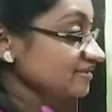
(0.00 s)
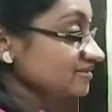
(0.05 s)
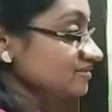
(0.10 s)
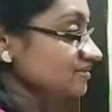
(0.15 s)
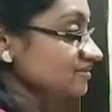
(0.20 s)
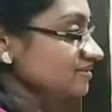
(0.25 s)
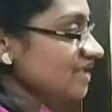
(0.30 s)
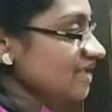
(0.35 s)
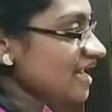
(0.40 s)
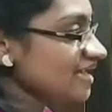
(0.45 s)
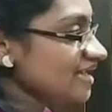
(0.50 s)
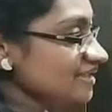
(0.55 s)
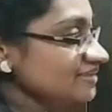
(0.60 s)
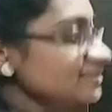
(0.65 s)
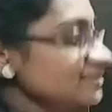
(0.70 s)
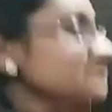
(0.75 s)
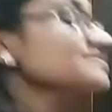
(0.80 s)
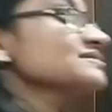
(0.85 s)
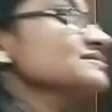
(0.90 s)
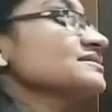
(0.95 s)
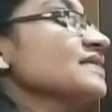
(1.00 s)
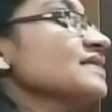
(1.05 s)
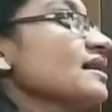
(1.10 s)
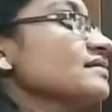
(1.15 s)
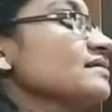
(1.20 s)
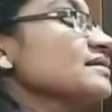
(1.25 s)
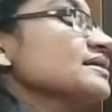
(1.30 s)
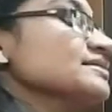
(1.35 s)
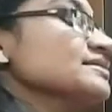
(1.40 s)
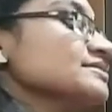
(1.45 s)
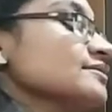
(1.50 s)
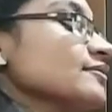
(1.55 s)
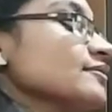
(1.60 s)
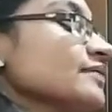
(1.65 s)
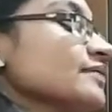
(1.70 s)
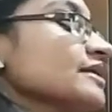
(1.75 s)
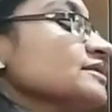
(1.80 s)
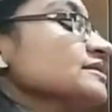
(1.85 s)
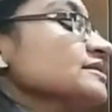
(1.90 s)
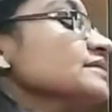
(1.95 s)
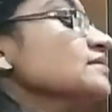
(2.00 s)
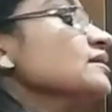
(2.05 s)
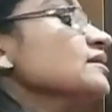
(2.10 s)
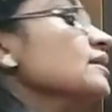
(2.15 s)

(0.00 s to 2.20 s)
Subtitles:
this is another star that is located